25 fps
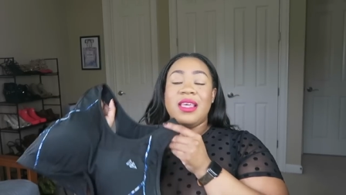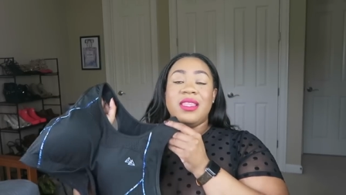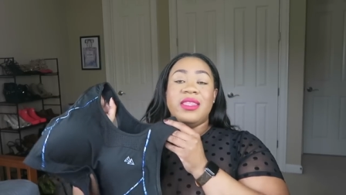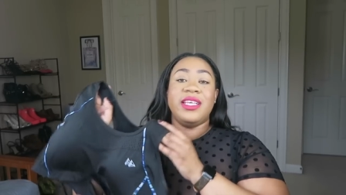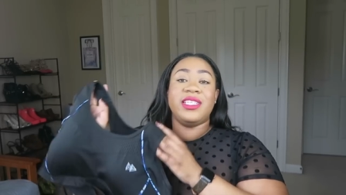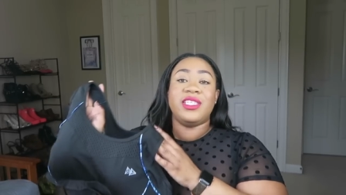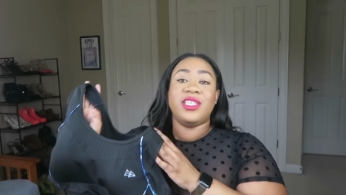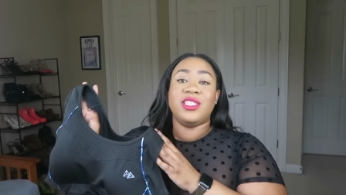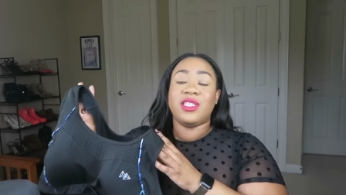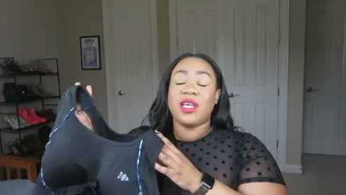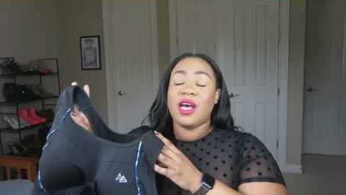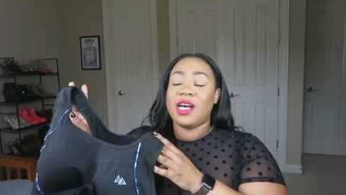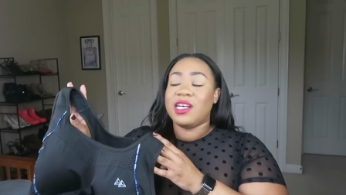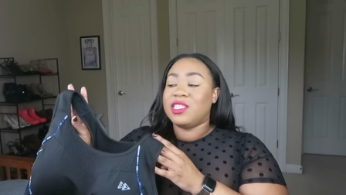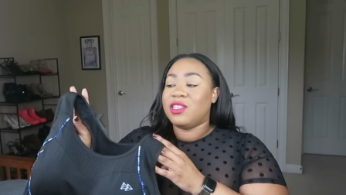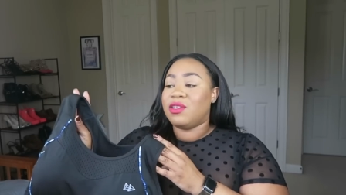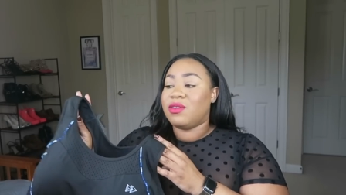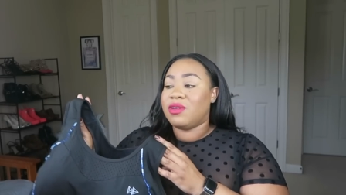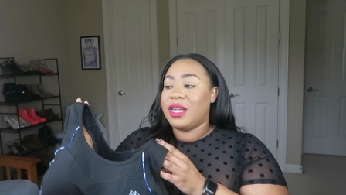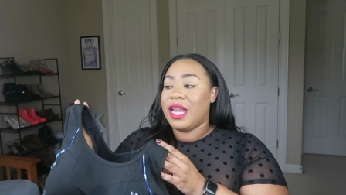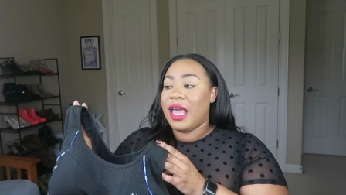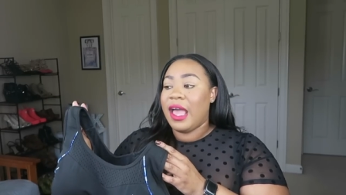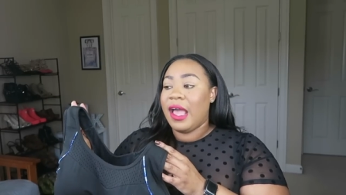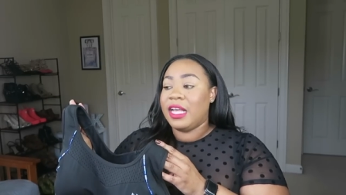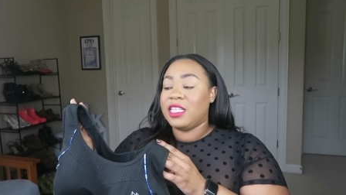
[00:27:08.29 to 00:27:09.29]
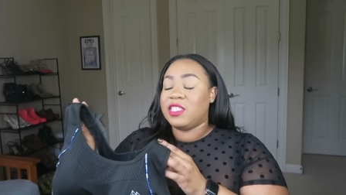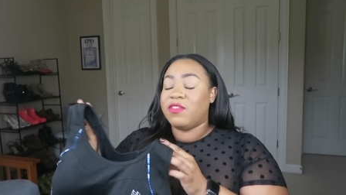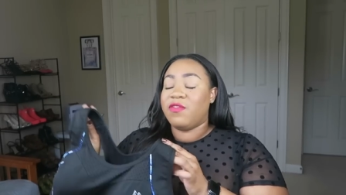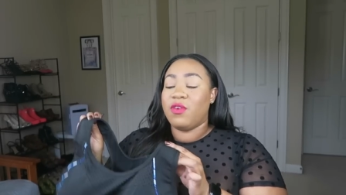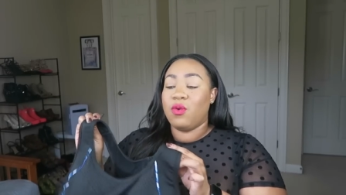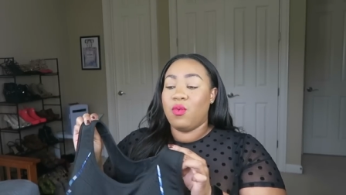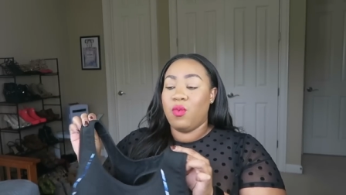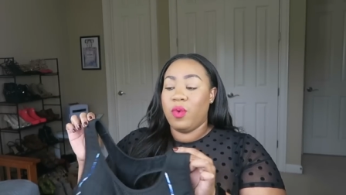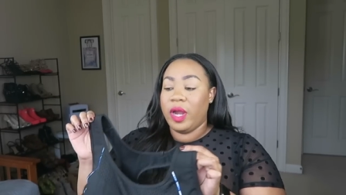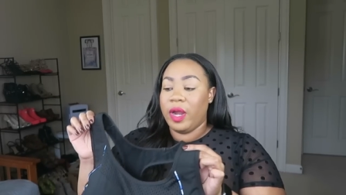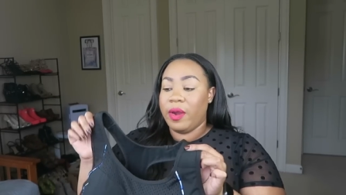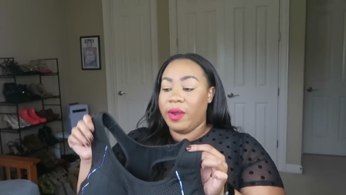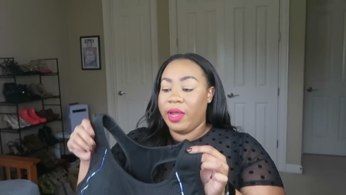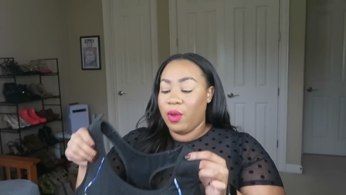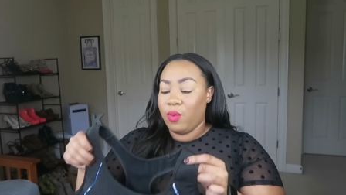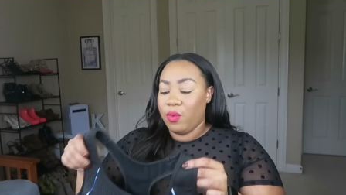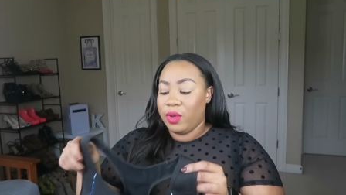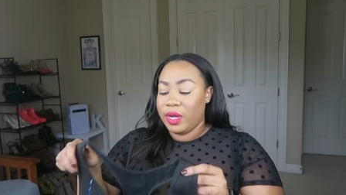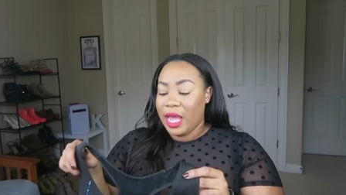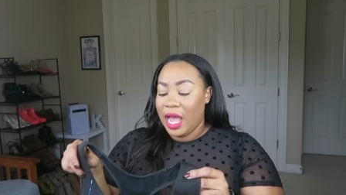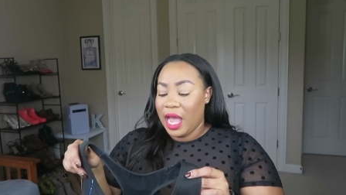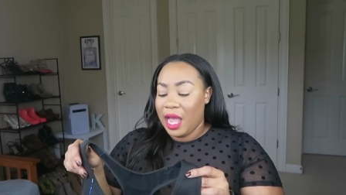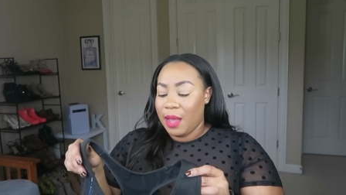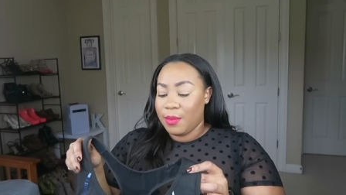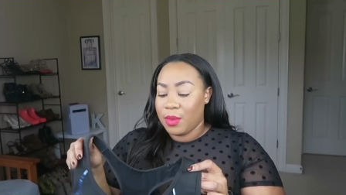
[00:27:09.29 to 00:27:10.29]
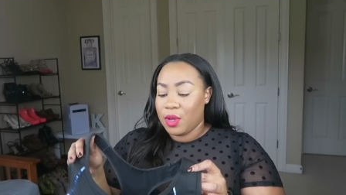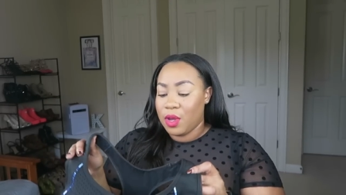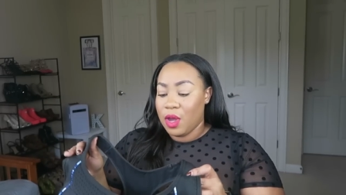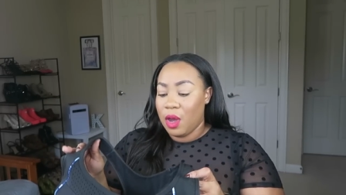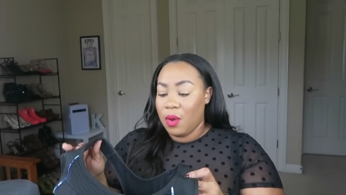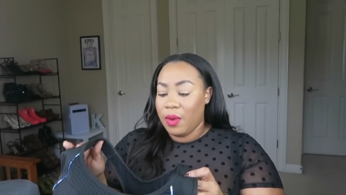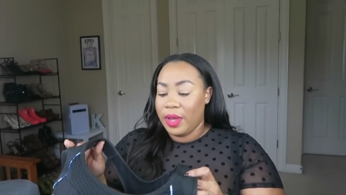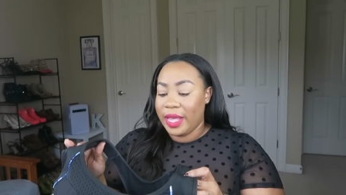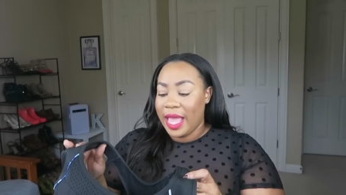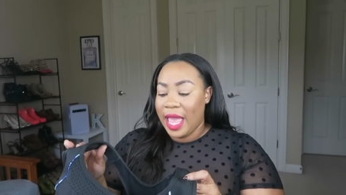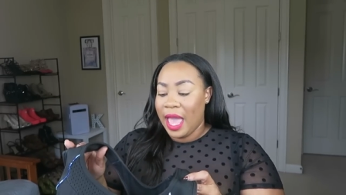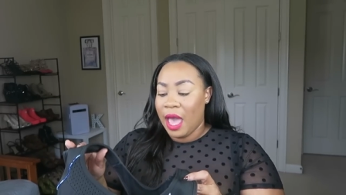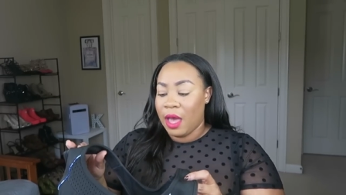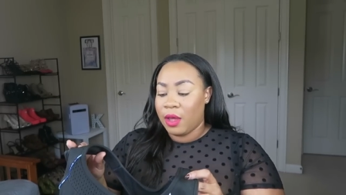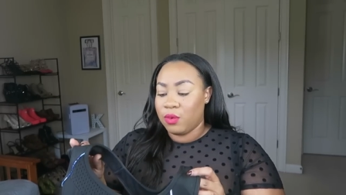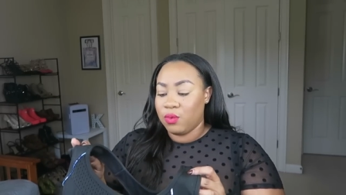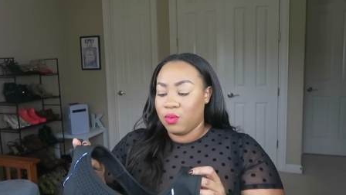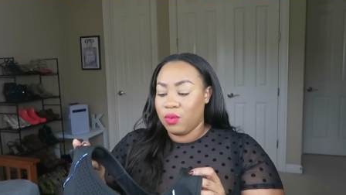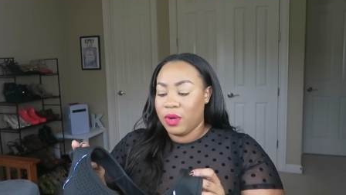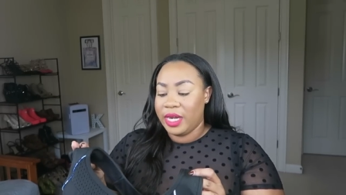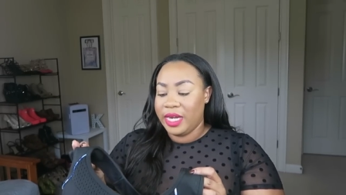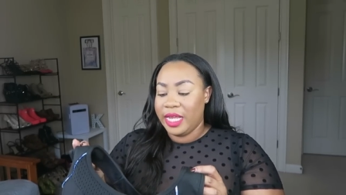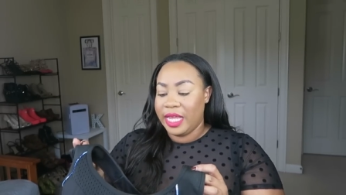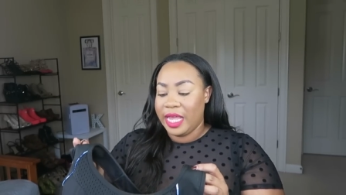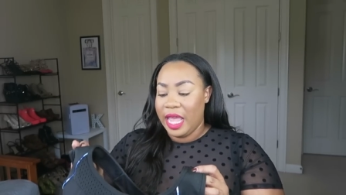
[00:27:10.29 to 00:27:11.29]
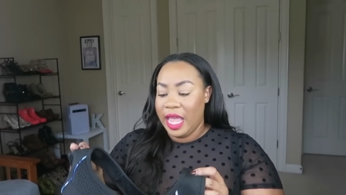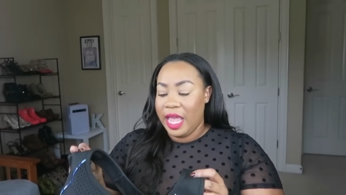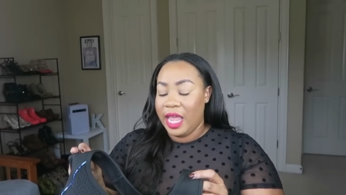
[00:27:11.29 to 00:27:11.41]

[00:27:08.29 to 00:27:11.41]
This is also nice for wearing when I'm going out and running